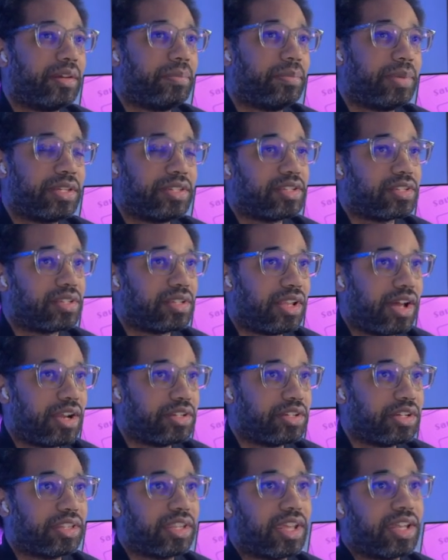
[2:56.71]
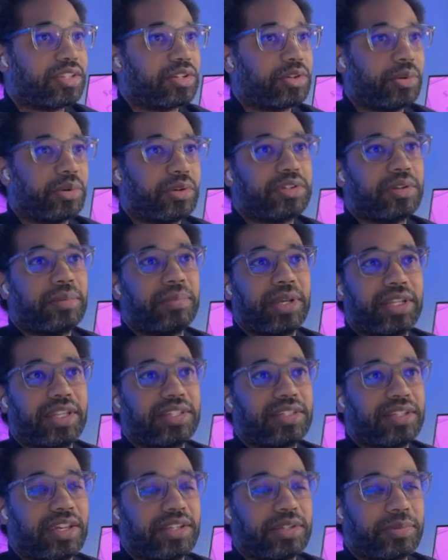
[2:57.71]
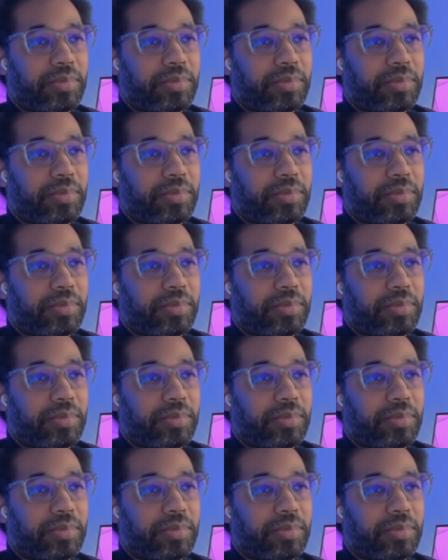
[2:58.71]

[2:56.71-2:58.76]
business logic that's going to make the test